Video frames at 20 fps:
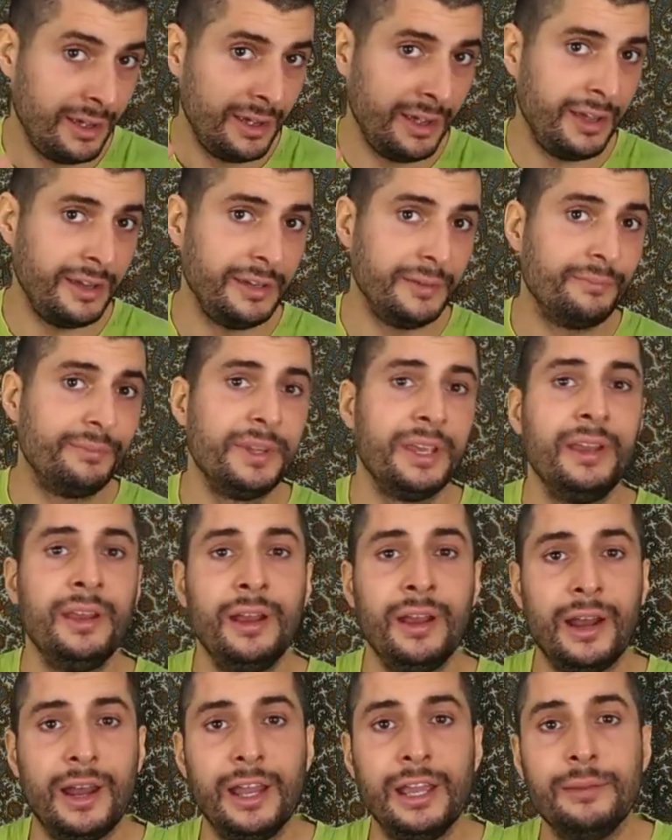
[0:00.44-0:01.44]
Hey,
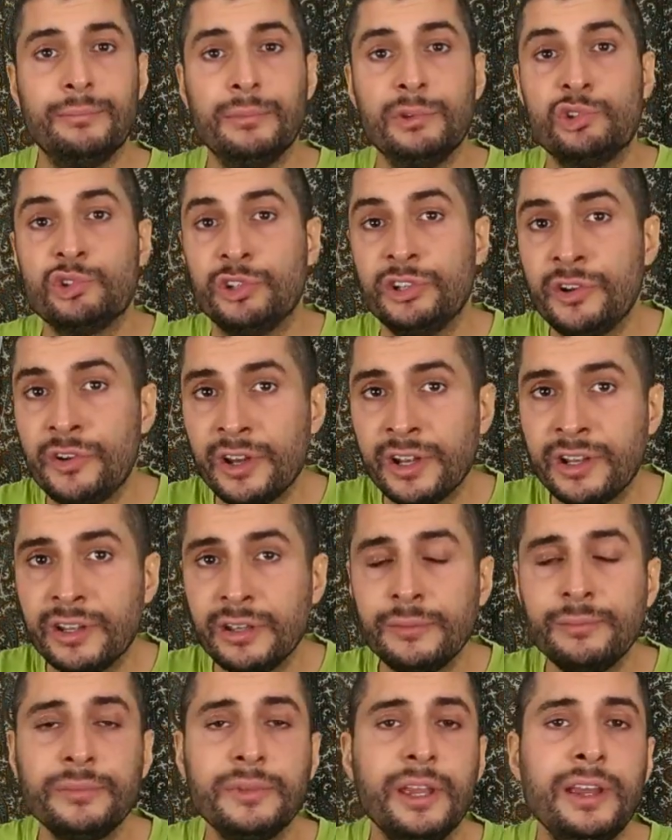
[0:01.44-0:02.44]
I am
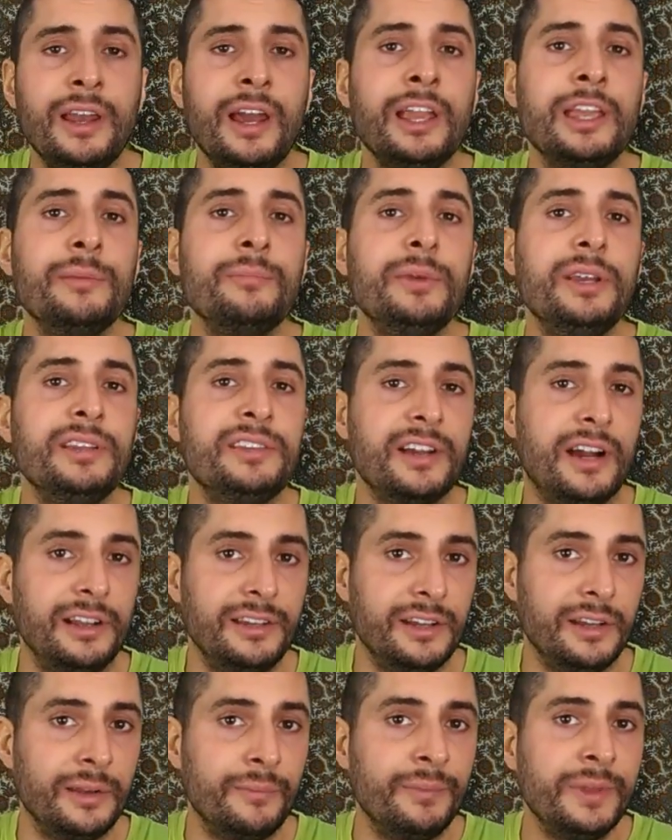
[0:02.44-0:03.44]
JoDirac and I am
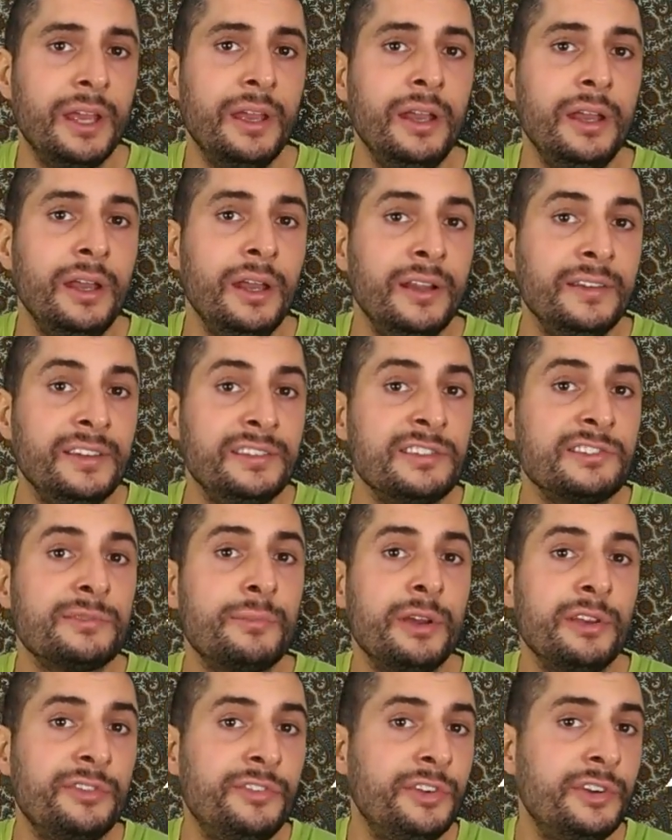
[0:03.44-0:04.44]
Italian. This is
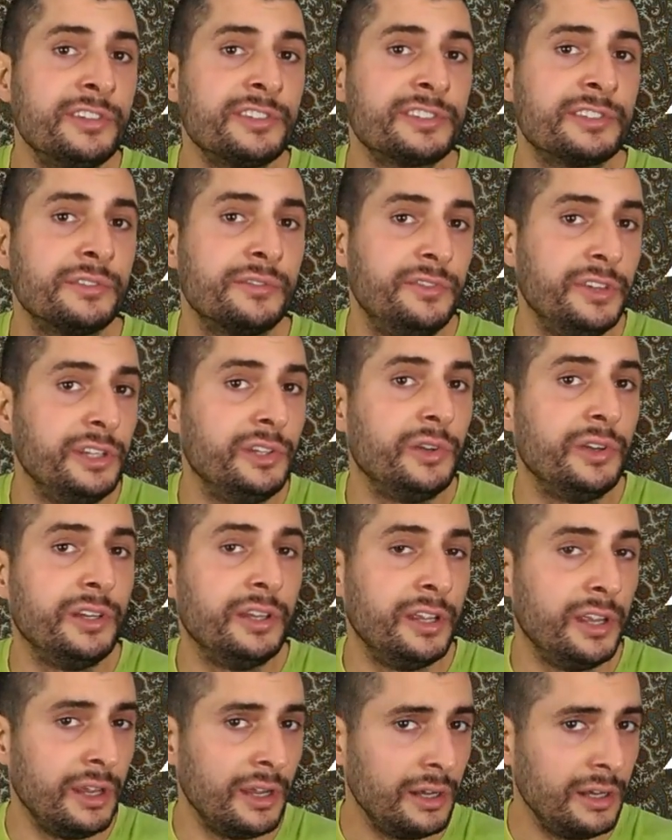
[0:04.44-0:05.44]
my first video in
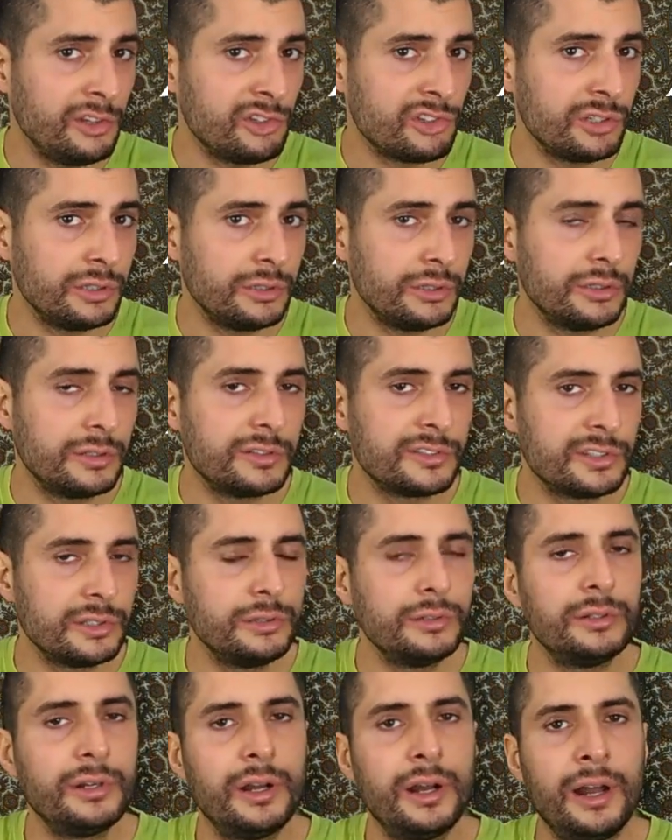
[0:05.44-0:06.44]
English,
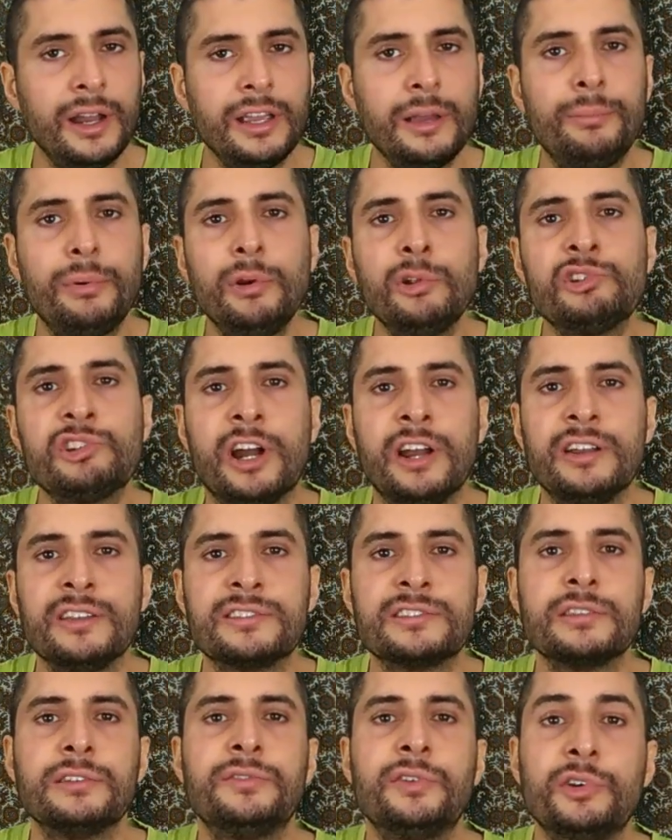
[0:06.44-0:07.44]
so I
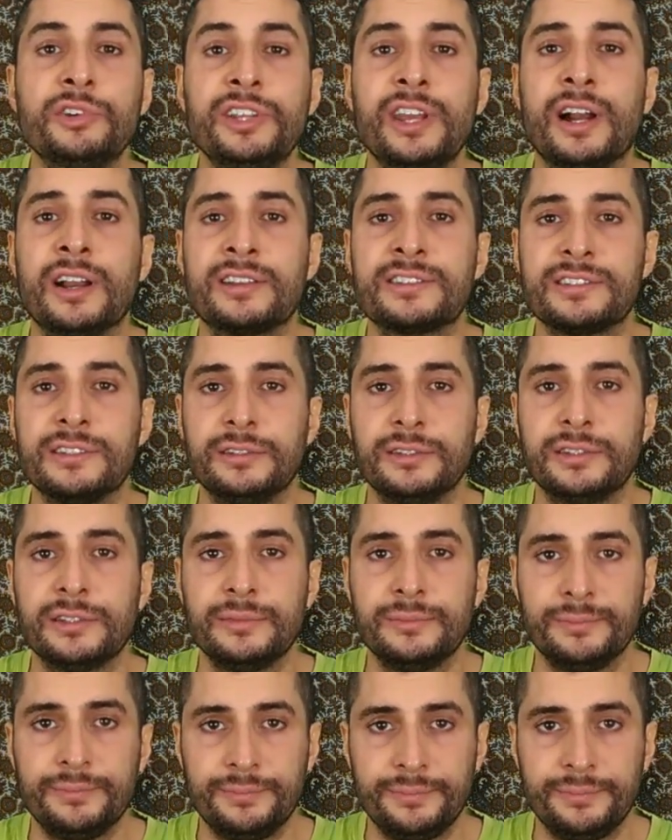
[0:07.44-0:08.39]
apologize for the accent.